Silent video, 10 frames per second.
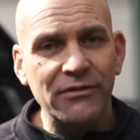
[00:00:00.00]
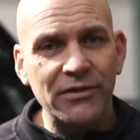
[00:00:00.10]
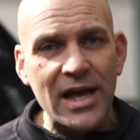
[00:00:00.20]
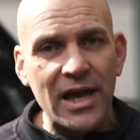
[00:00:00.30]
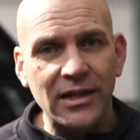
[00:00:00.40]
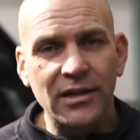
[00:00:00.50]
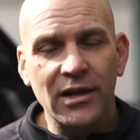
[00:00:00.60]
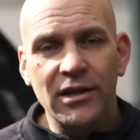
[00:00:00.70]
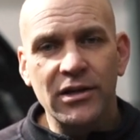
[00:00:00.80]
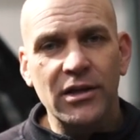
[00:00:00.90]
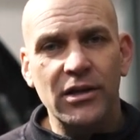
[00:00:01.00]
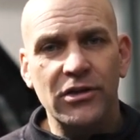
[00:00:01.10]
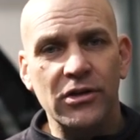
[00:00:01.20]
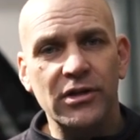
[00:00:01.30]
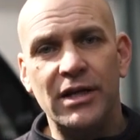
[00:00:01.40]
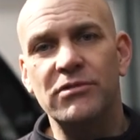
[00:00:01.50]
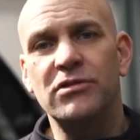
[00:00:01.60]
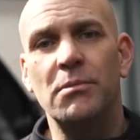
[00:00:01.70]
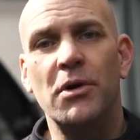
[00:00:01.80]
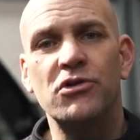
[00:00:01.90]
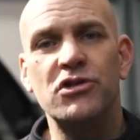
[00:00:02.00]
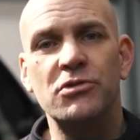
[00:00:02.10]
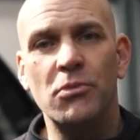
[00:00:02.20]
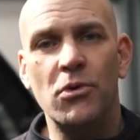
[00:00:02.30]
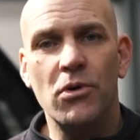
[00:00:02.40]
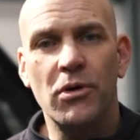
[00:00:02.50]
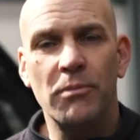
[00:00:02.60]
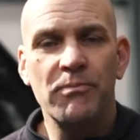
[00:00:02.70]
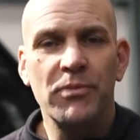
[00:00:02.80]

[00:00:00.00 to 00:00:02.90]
V8 that gives a much more